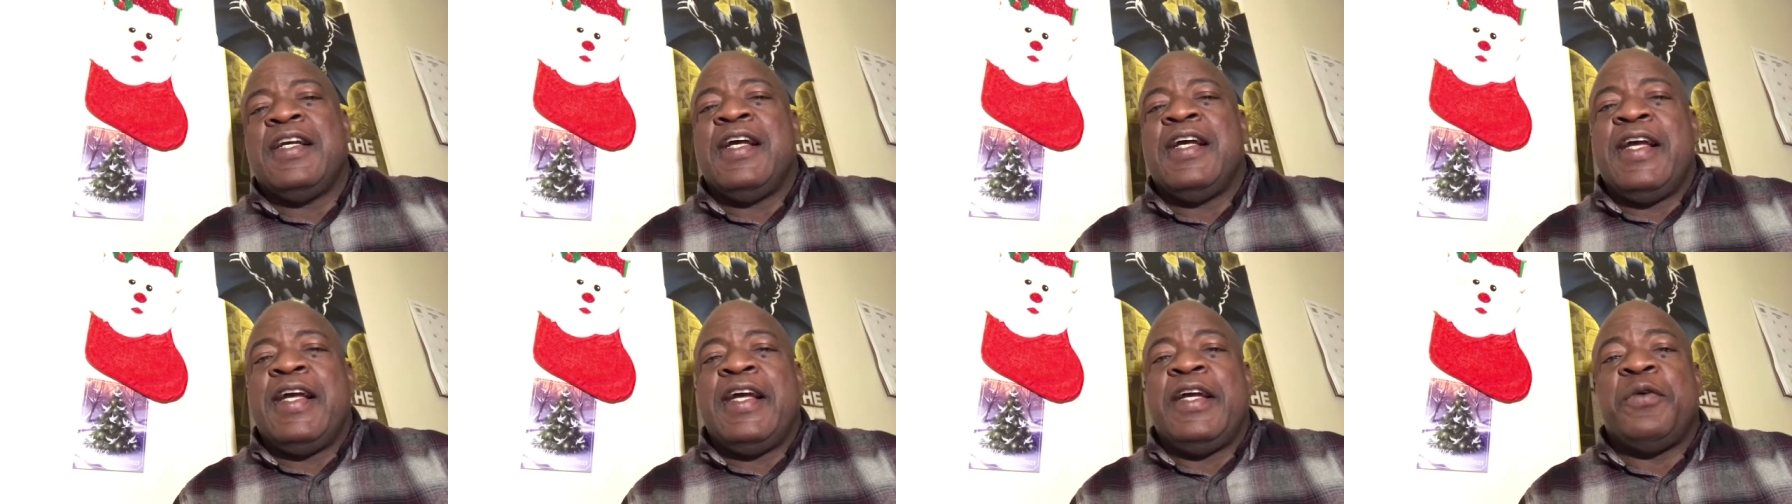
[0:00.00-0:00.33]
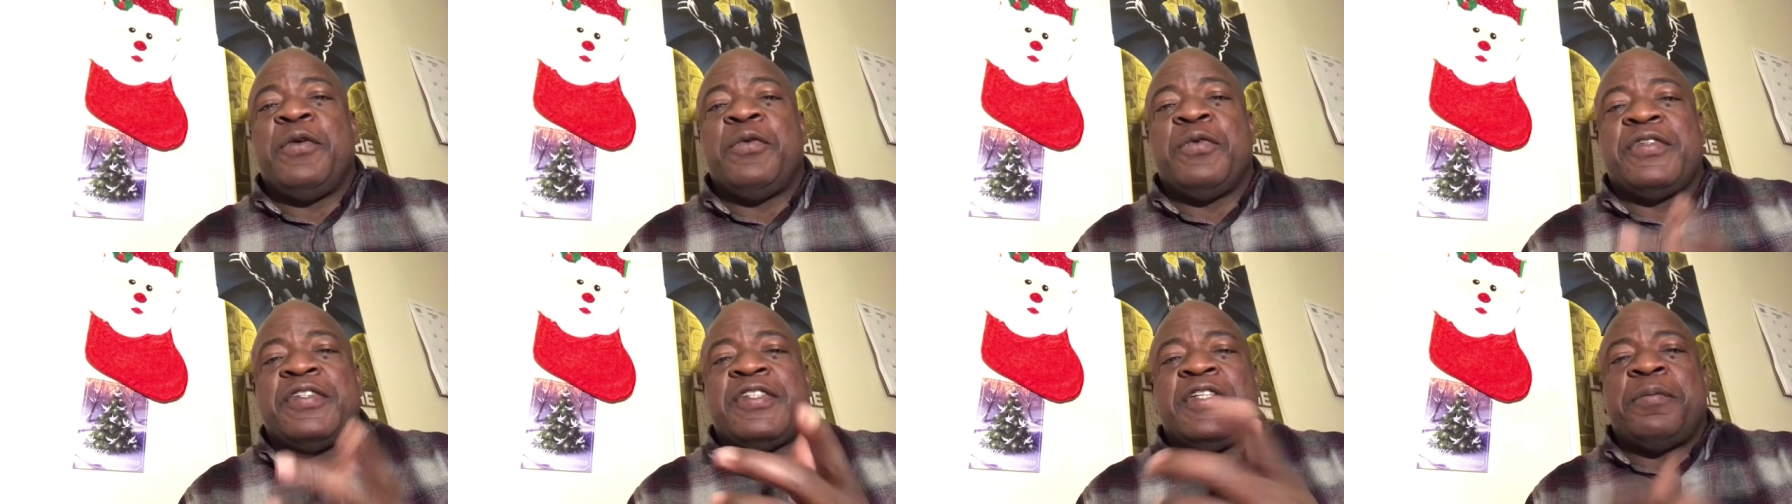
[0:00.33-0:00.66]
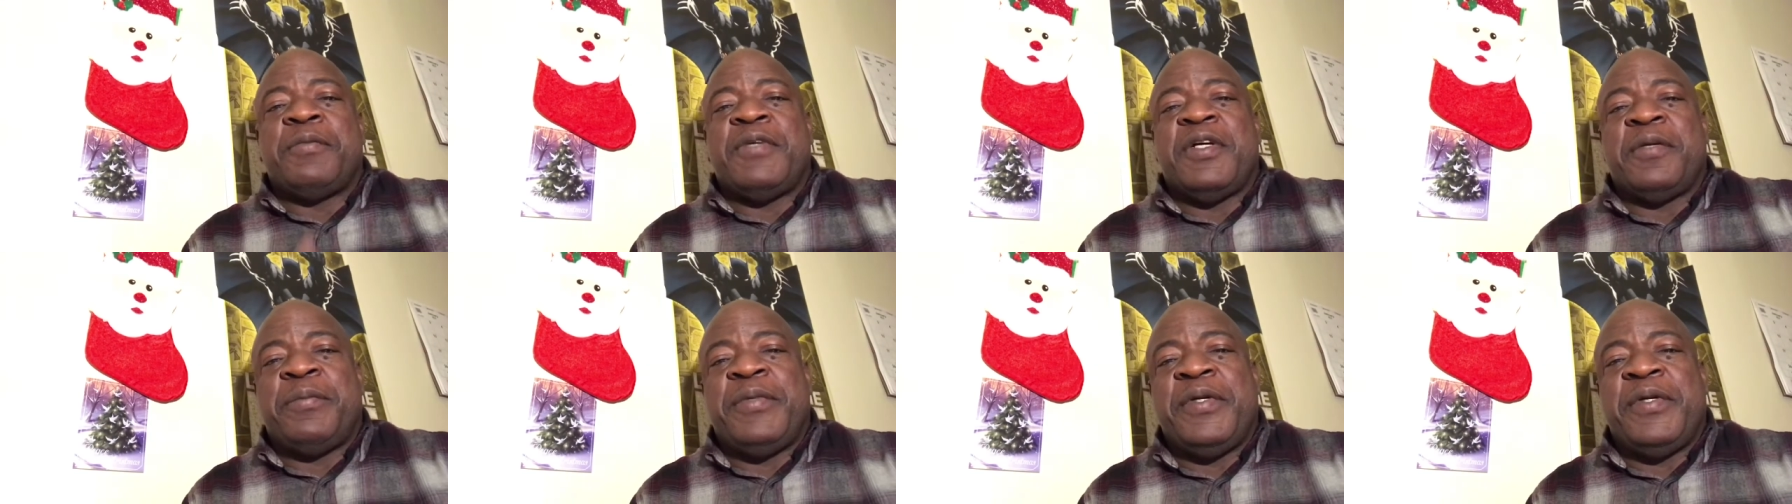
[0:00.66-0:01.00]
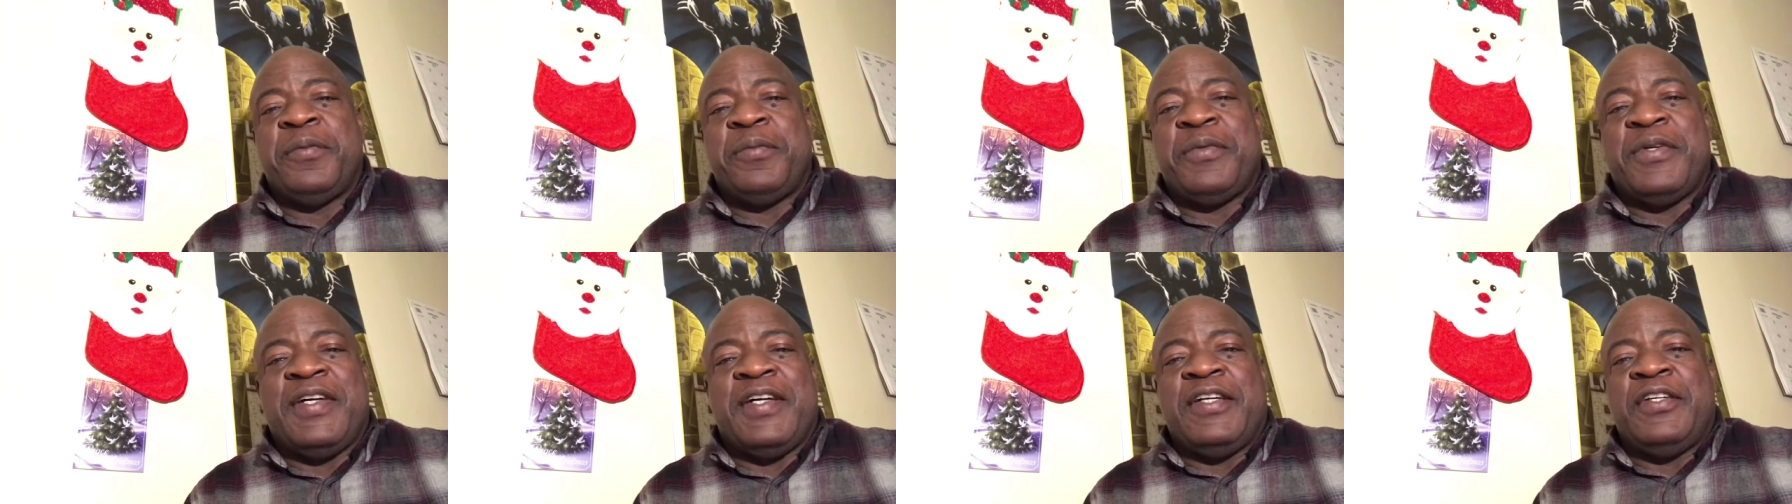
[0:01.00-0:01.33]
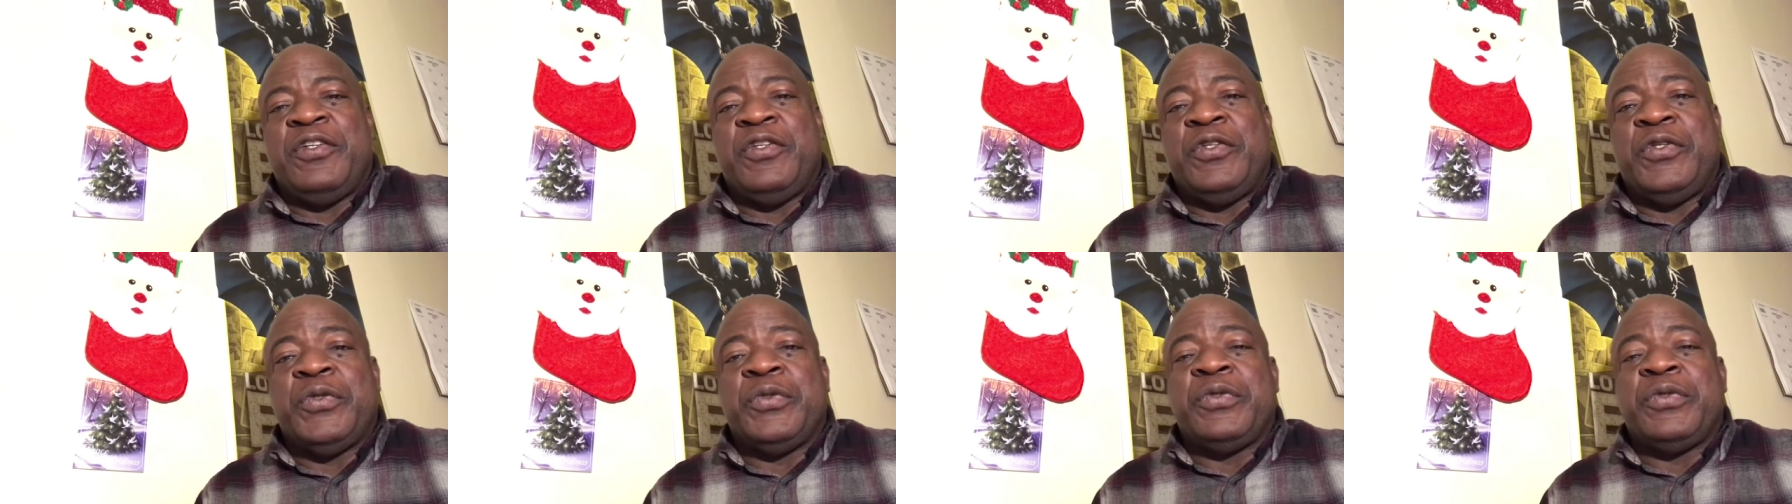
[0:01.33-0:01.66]
Hey, what's up, my people? How you
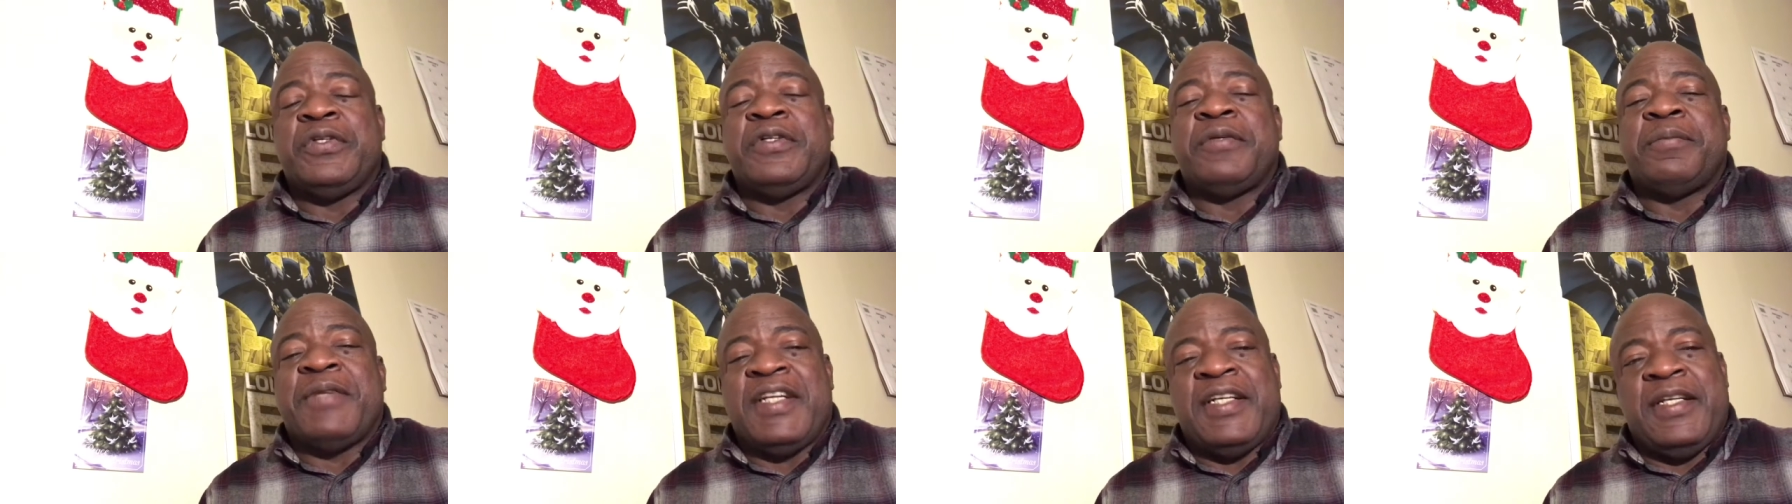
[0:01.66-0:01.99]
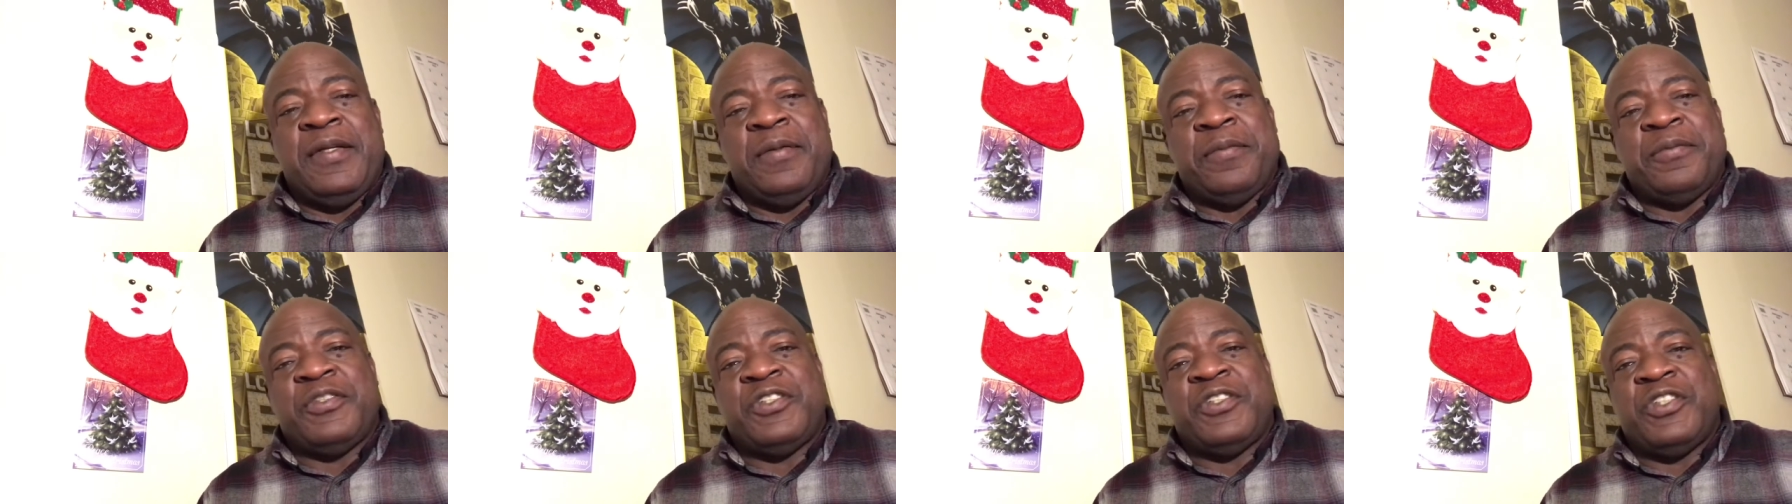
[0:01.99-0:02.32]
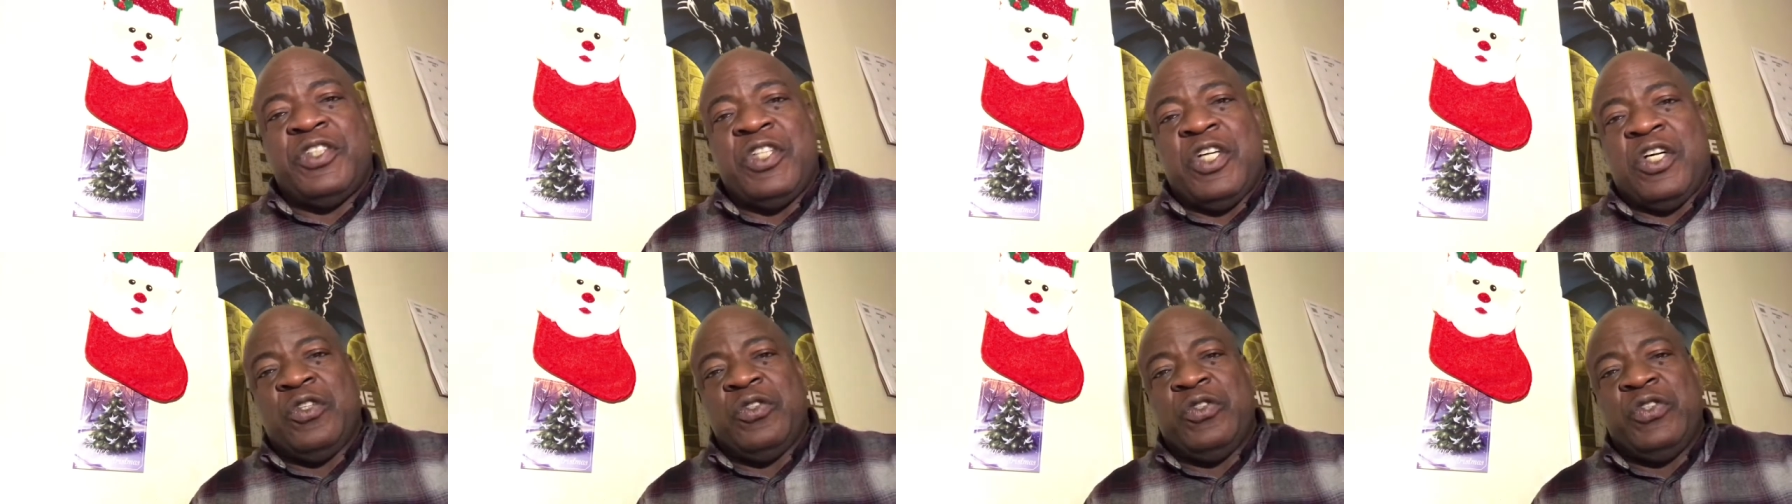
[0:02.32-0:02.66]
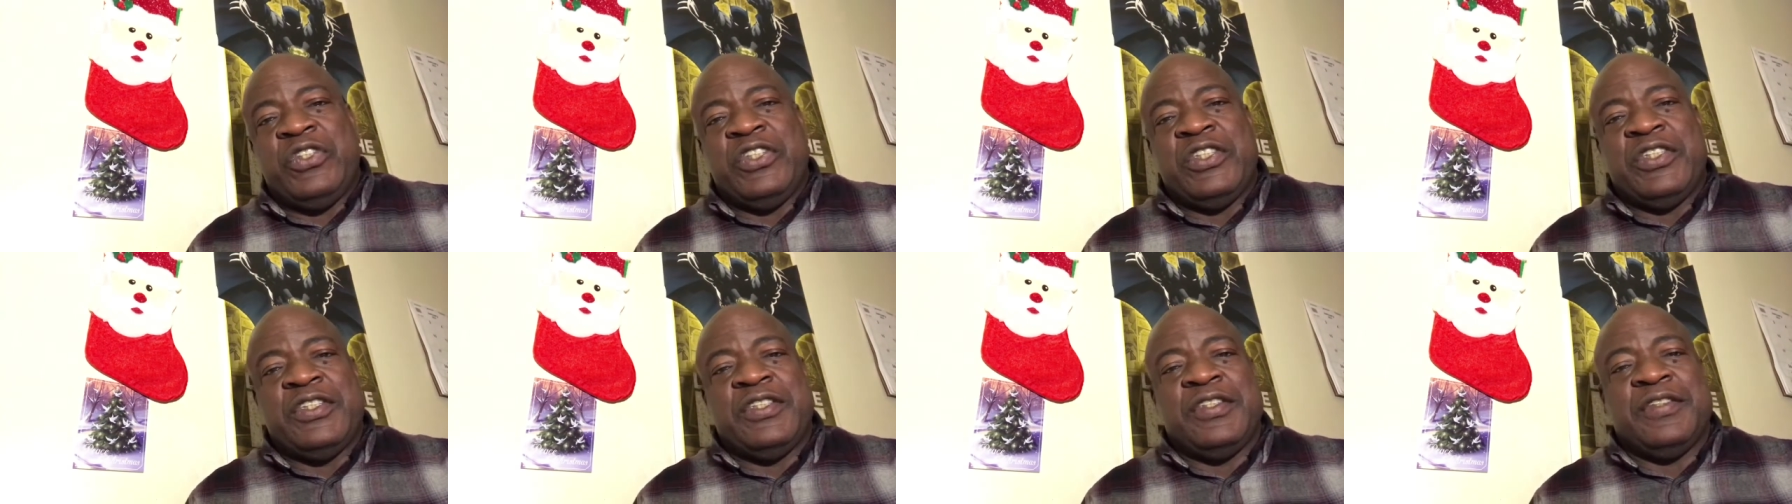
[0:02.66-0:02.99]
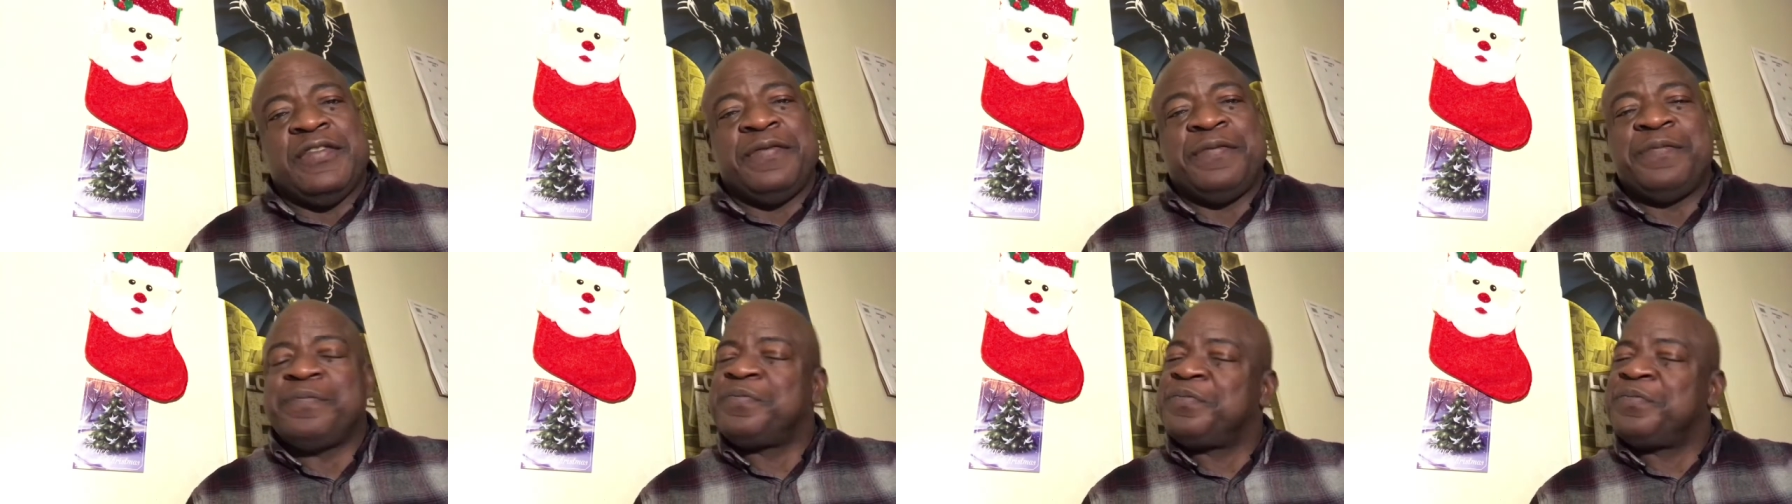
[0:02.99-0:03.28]
doing? My name is Dalton.